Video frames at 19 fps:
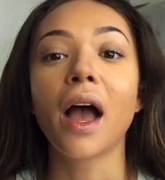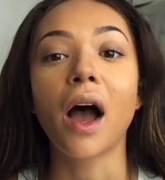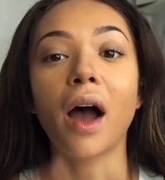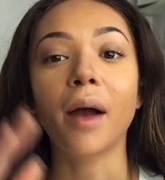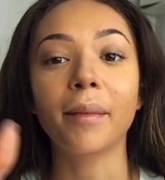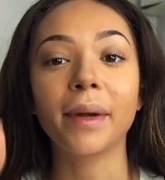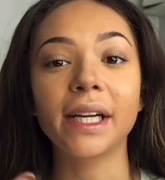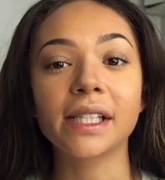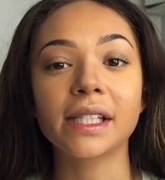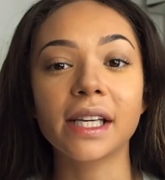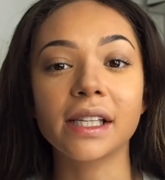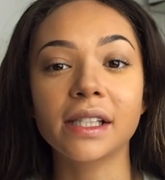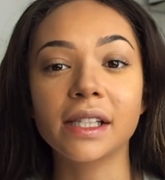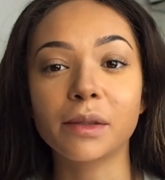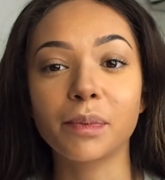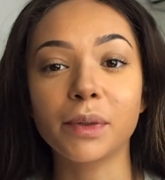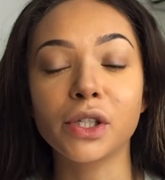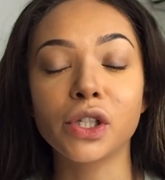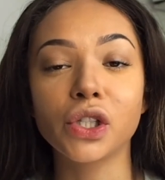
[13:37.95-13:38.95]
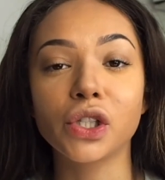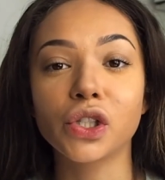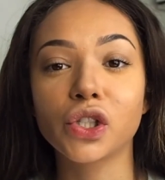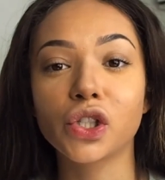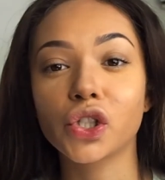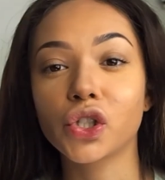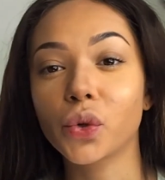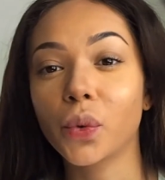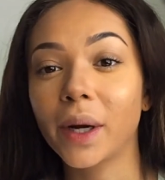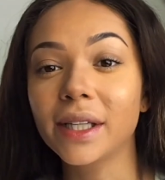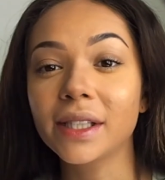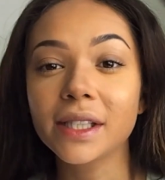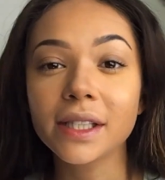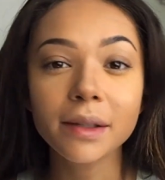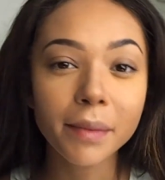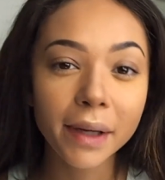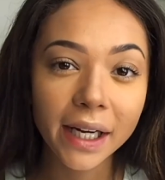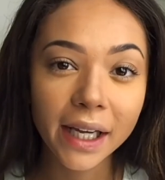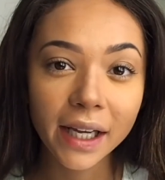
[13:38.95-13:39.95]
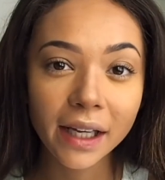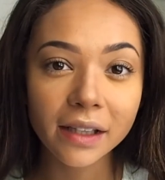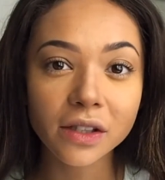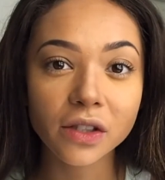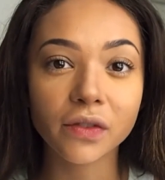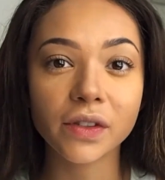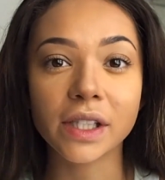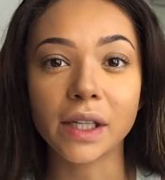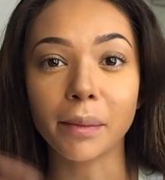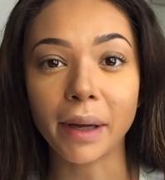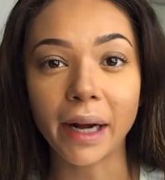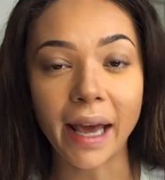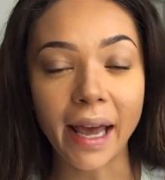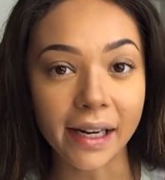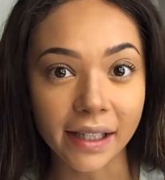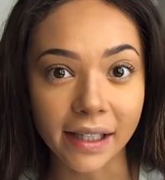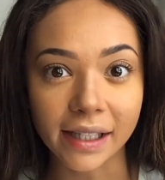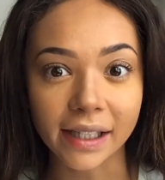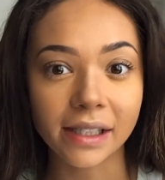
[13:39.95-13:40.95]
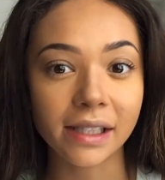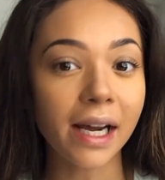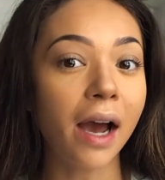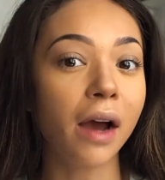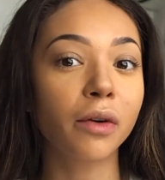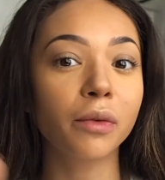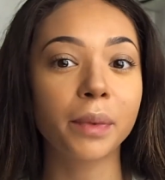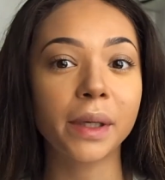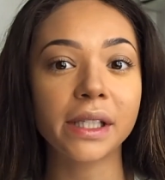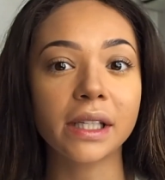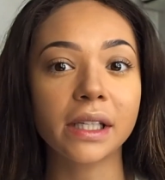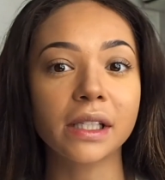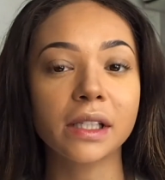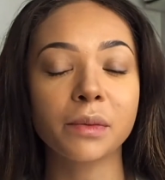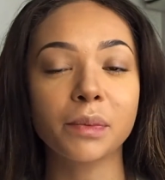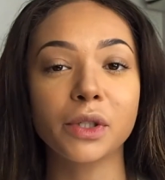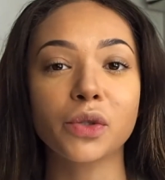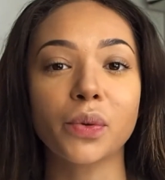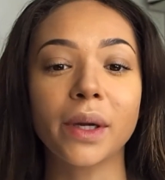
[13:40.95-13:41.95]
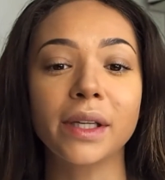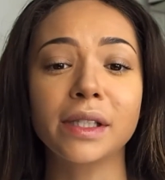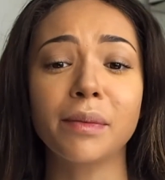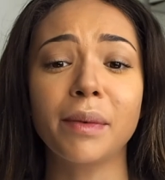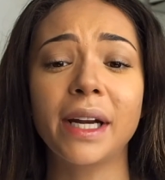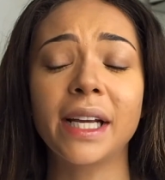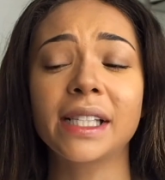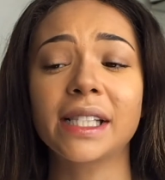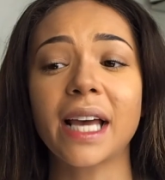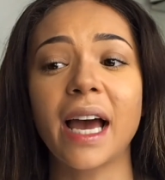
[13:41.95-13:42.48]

I mean, it says it's been 20 minutes. Obviously, I'm going to edit this down, but it says it's been 20 minutes.